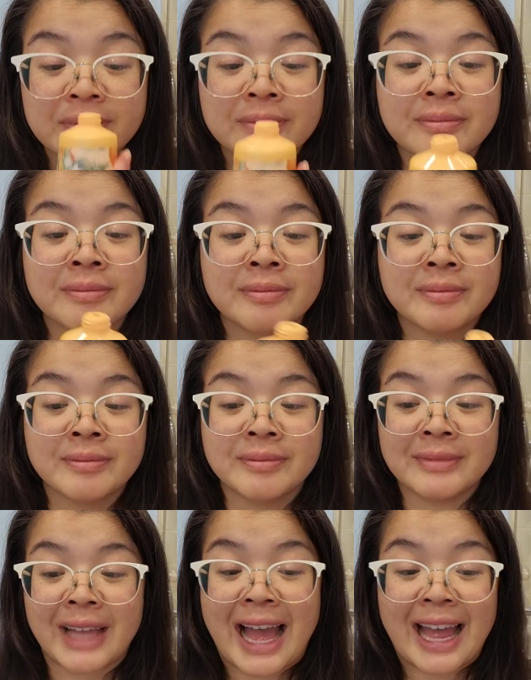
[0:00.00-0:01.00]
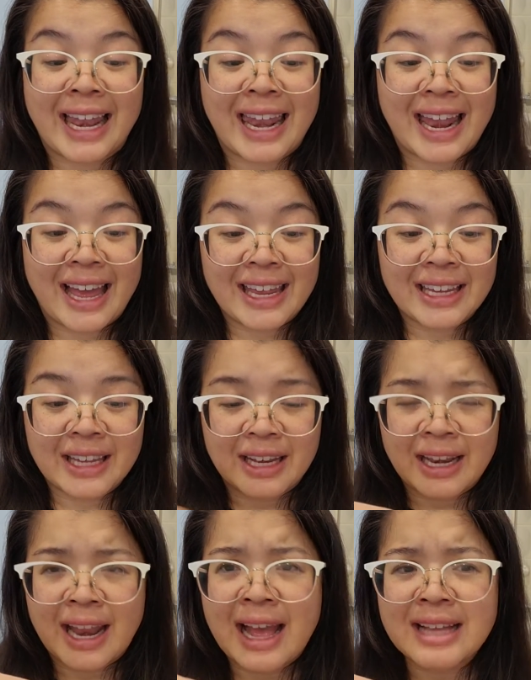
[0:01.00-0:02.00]
I like
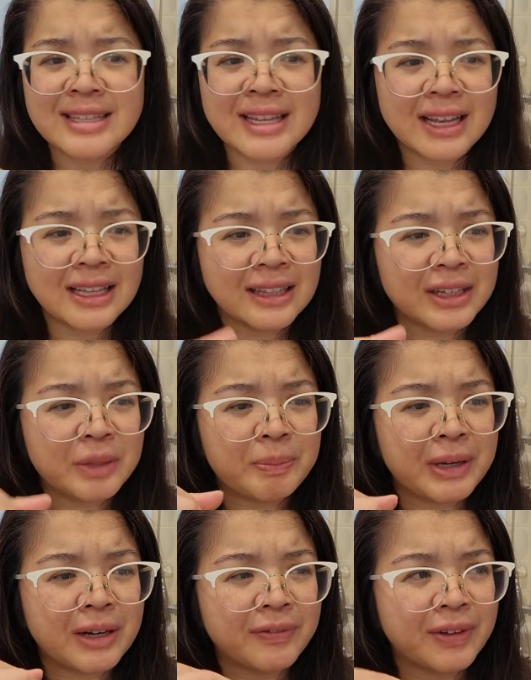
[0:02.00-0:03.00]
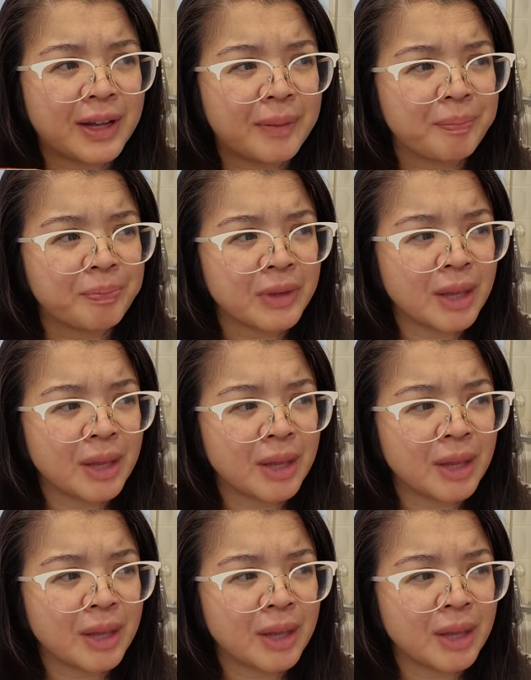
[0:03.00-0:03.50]
it. And it has like a little bit of